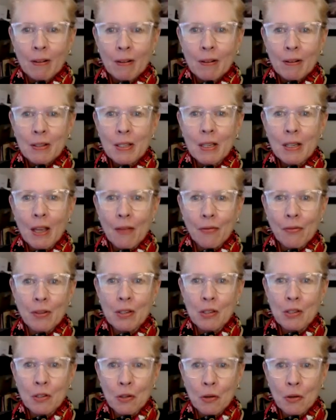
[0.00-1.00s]
to get this
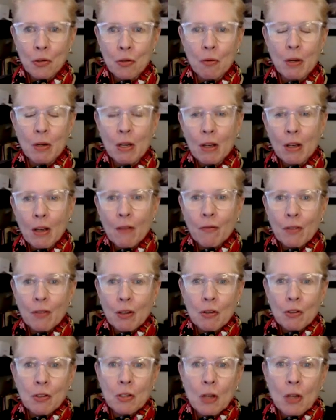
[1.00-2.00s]
surgery? If
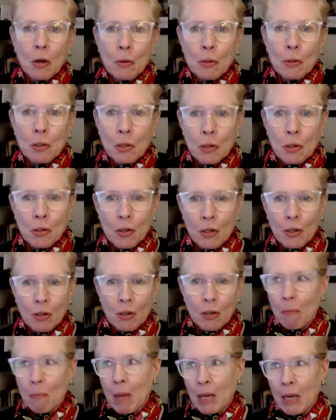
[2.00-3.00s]
there's no surgeon in
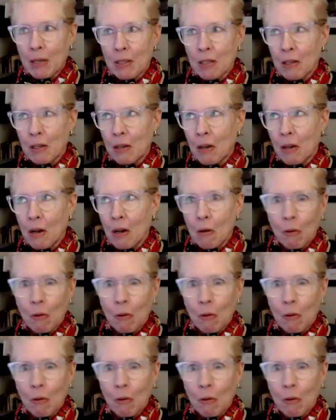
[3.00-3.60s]
New Mexico